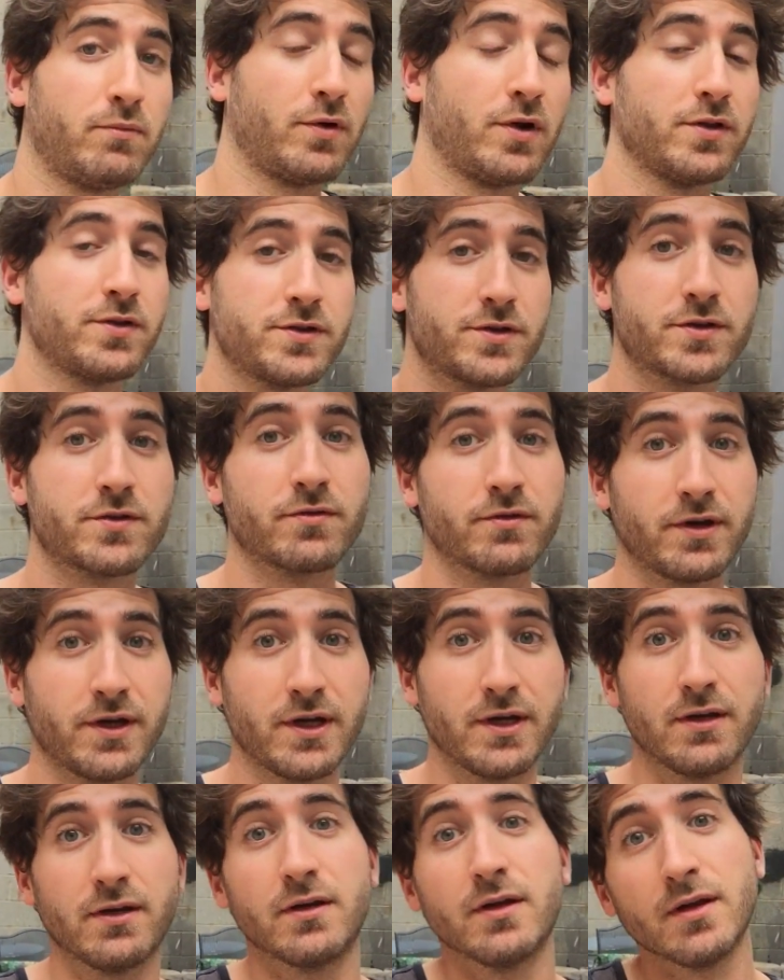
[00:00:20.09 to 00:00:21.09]

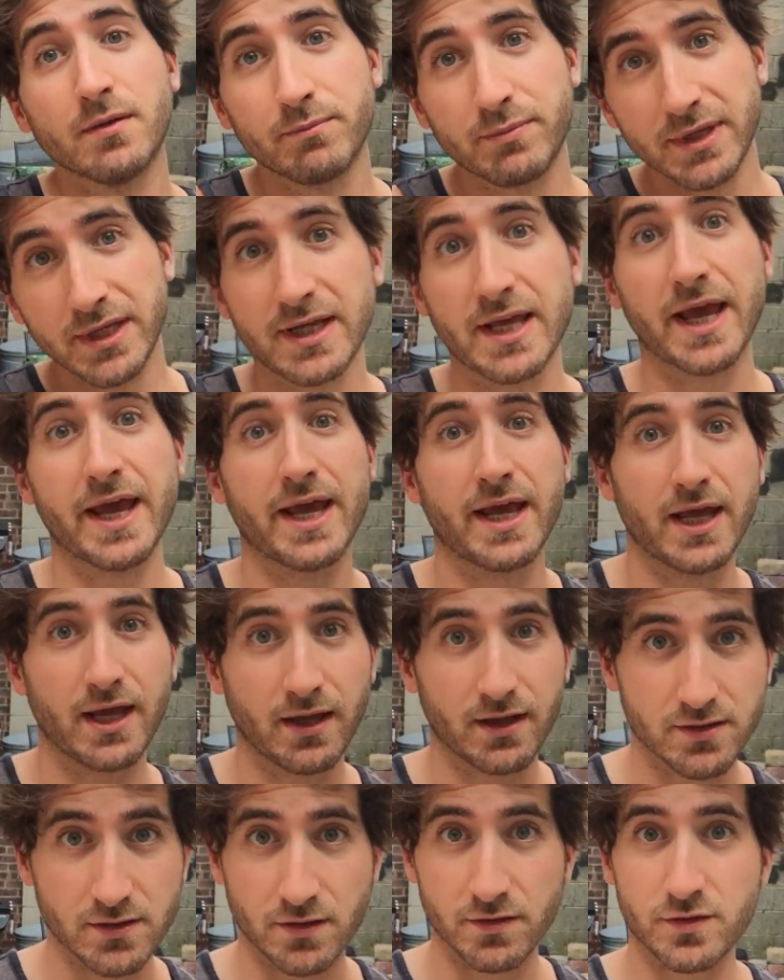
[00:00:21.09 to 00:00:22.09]

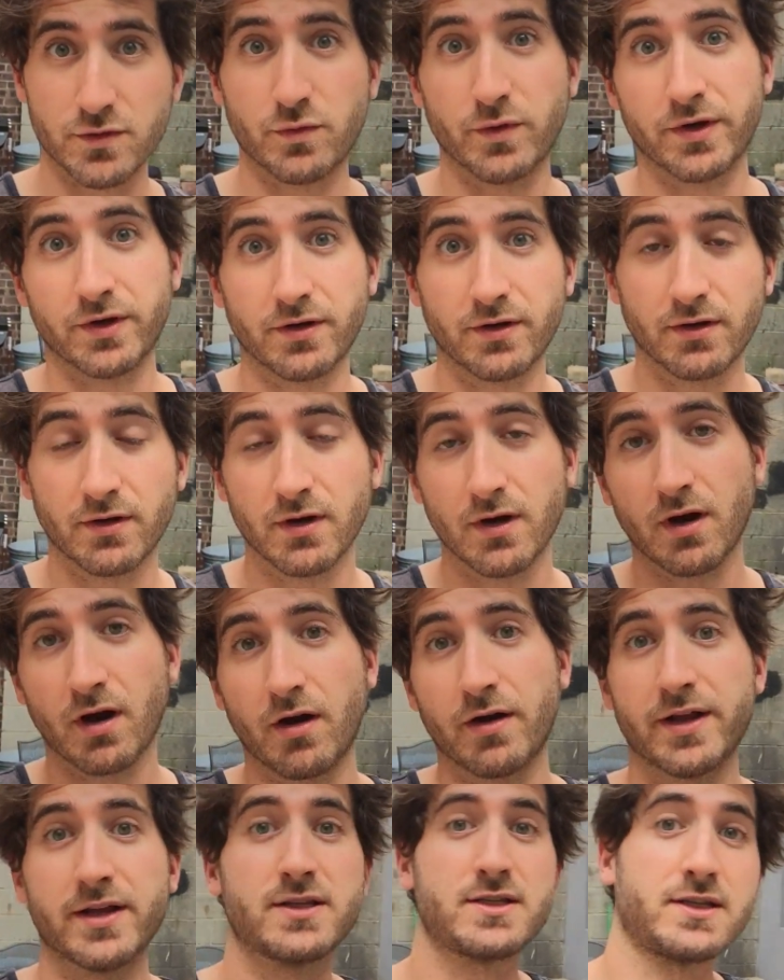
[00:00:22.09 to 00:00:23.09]
BrothersGreenBK is our Twitter,
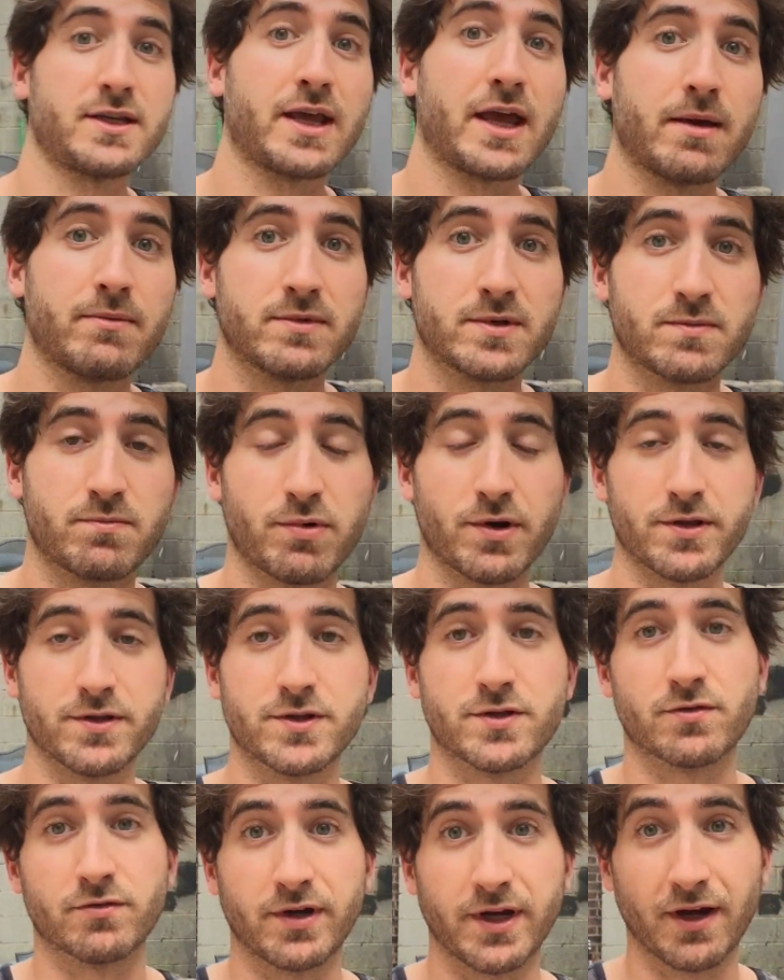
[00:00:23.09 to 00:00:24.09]
our Instagram is
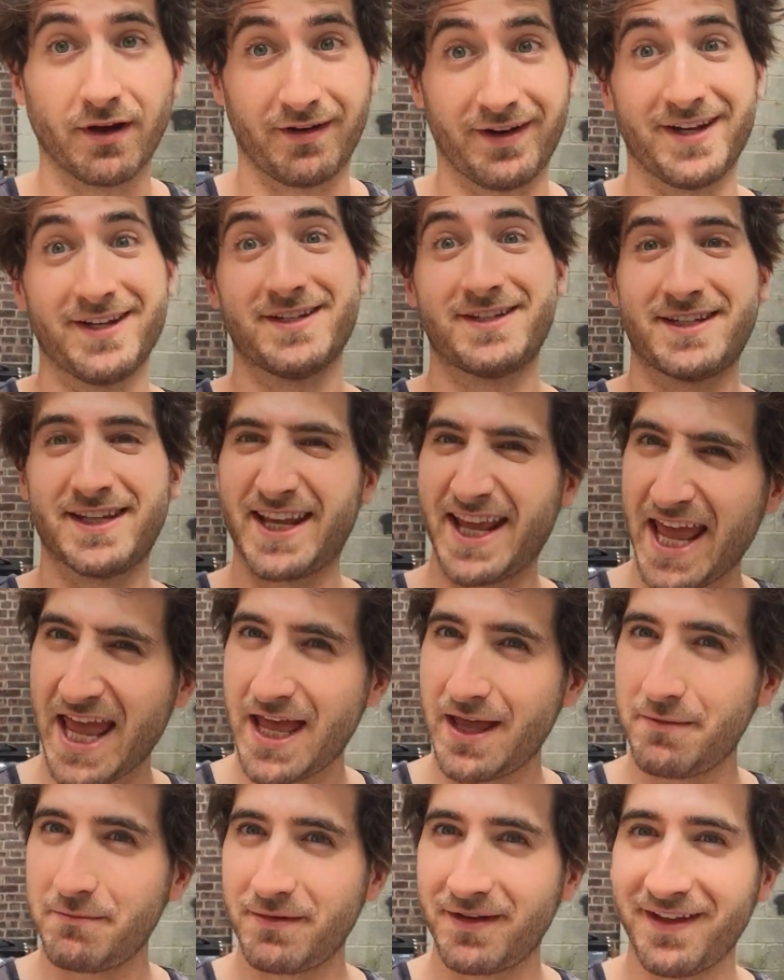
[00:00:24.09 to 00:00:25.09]
BrothersGreen, our
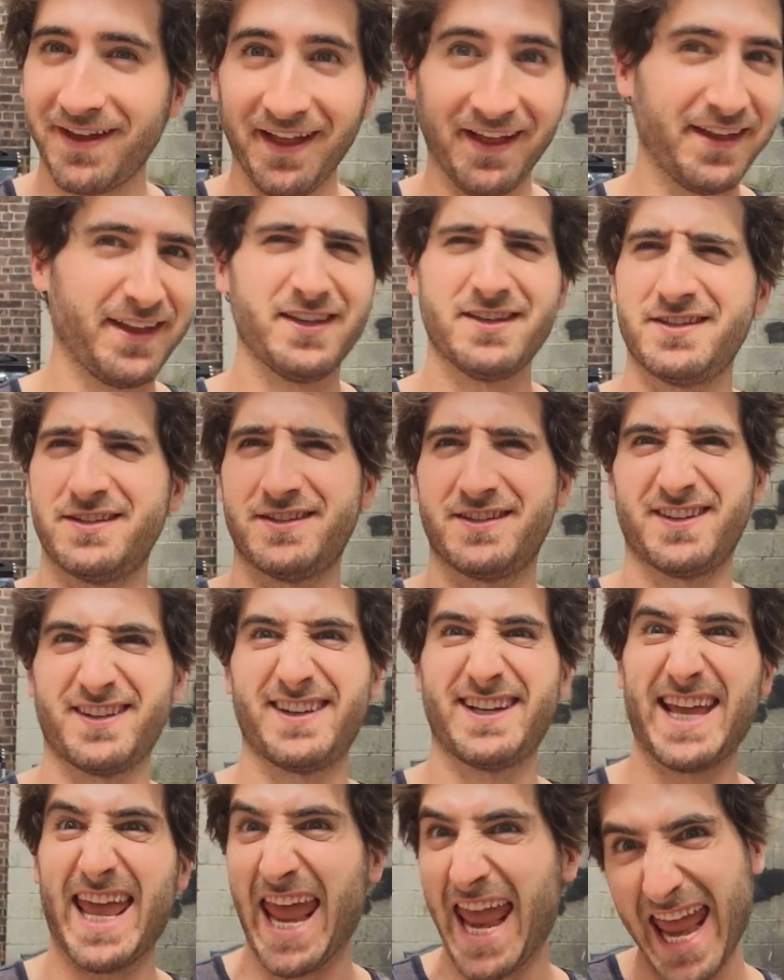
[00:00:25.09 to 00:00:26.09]
Instagram?
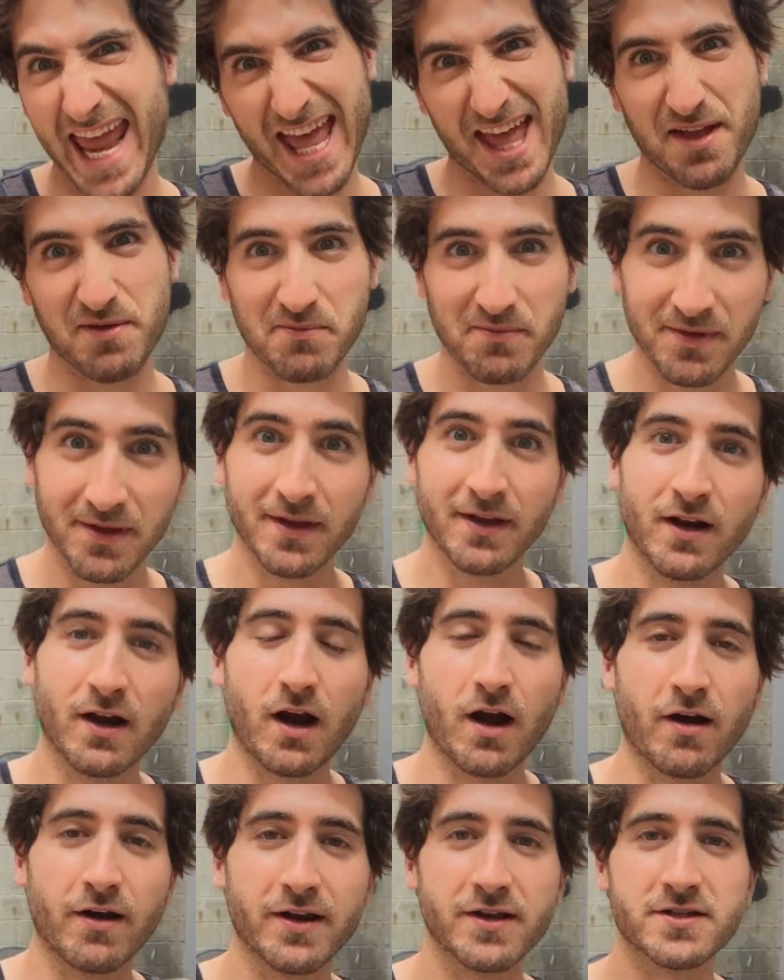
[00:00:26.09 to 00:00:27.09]
Instagram.
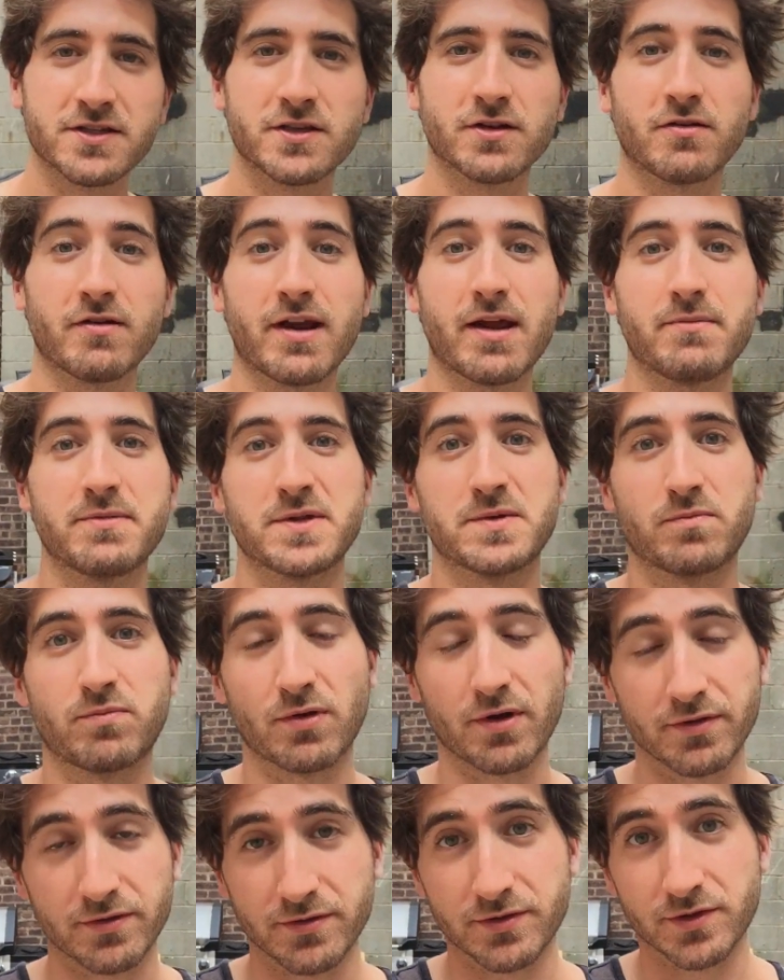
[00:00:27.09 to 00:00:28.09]
Our Instagram is
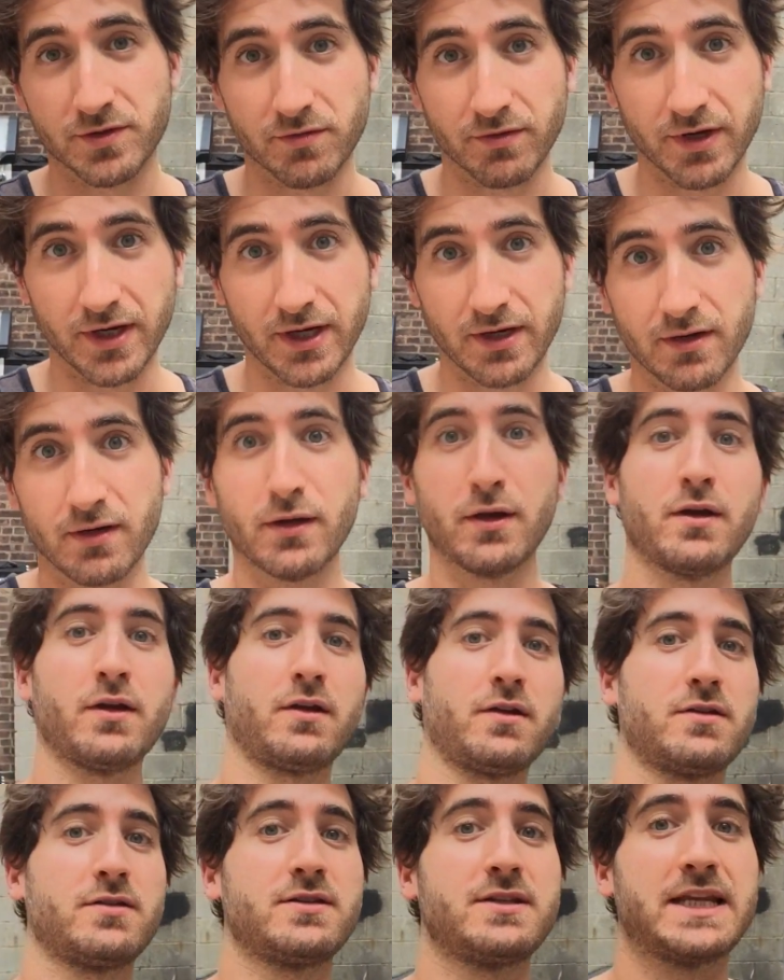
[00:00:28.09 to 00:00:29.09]
BrothersGreen.
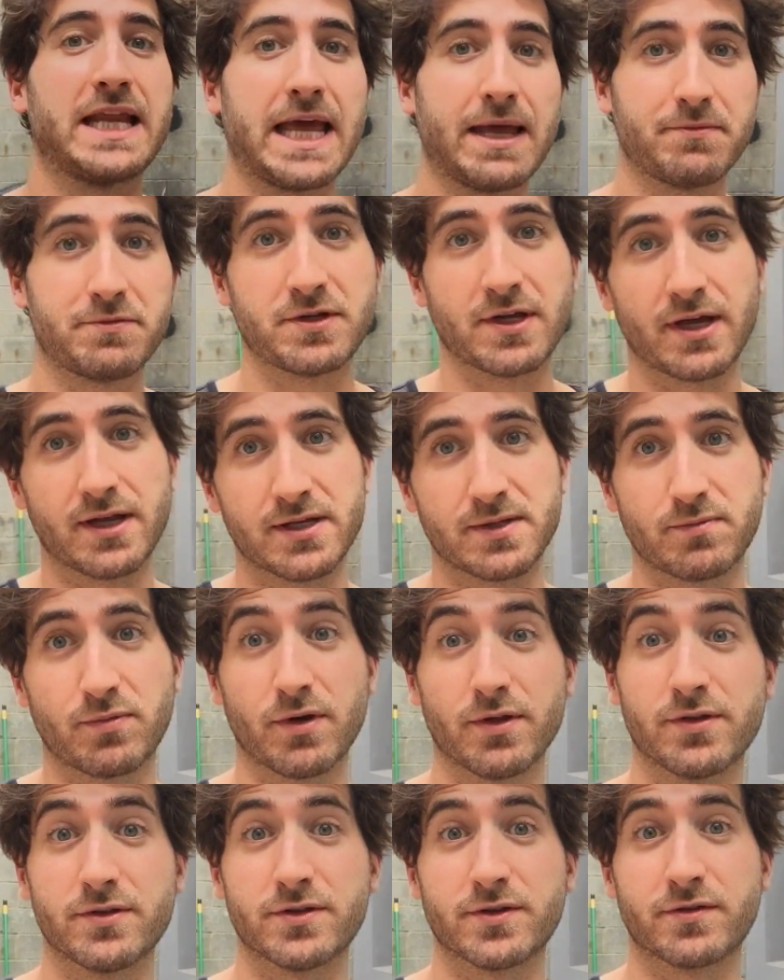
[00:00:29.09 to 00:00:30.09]
Our Snapchat is
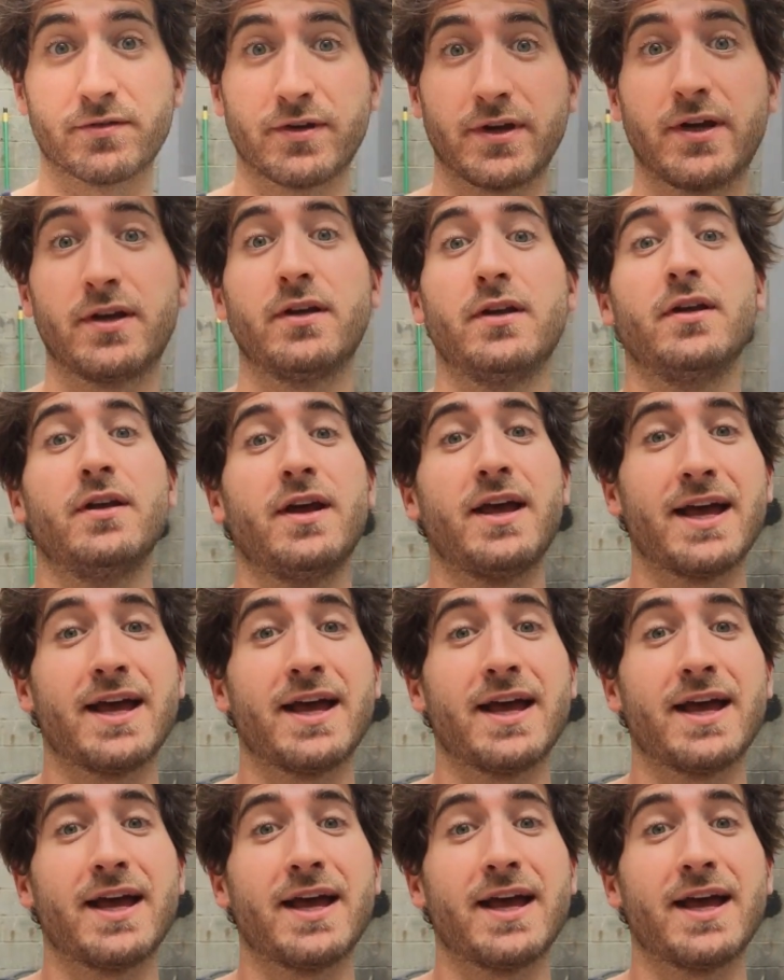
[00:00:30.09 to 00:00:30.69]
BrothersGreen.